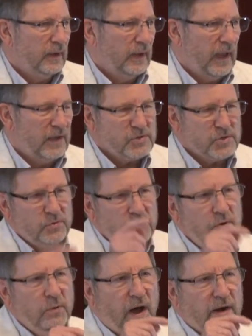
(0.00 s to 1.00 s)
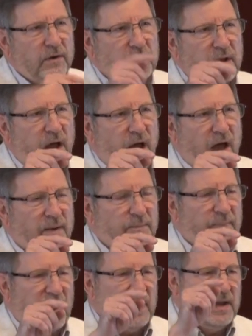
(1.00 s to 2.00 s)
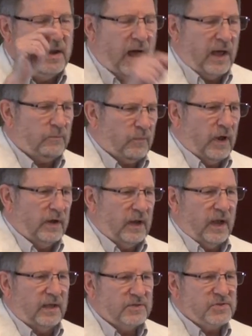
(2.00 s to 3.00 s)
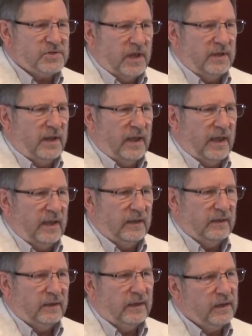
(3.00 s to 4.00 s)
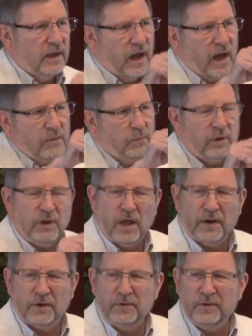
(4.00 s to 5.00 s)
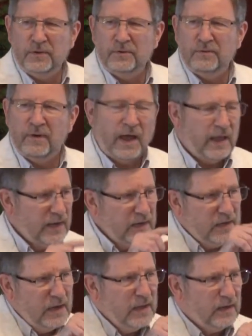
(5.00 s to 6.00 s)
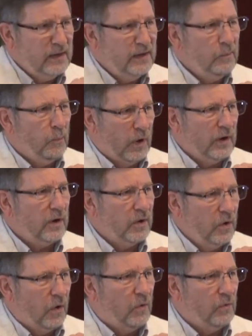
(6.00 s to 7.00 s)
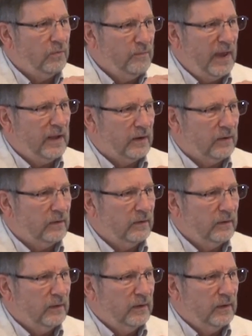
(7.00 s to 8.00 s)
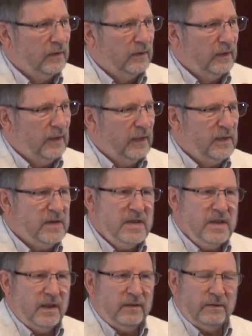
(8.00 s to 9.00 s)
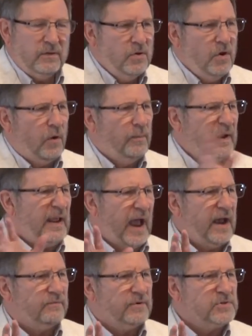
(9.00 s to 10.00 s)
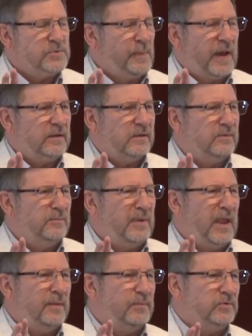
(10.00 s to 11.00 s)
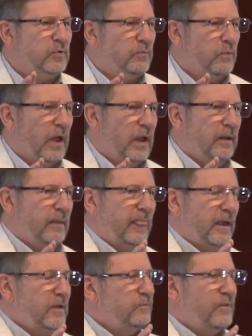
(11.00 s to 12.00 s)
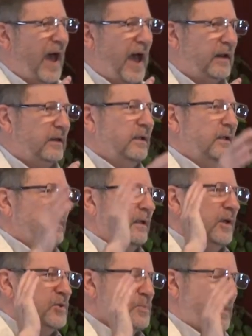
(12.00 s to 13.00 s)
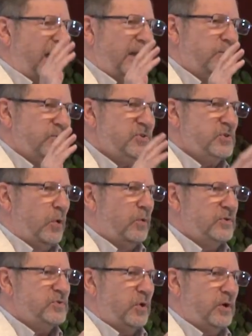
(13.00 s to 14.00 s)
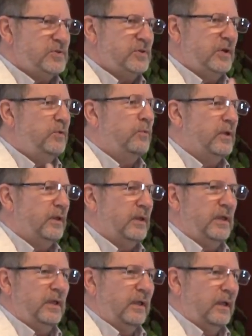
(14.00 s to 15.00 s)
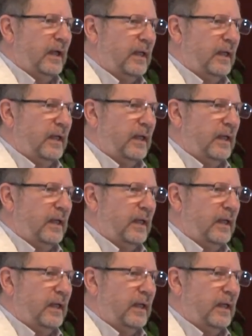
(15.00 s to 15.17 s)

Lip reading: And so you honored God by not running on Sunday, and God will honor you. And he did. He won a gold medal. Nobody ever expected him to be able to run. In fact, his body was so exhausted, he really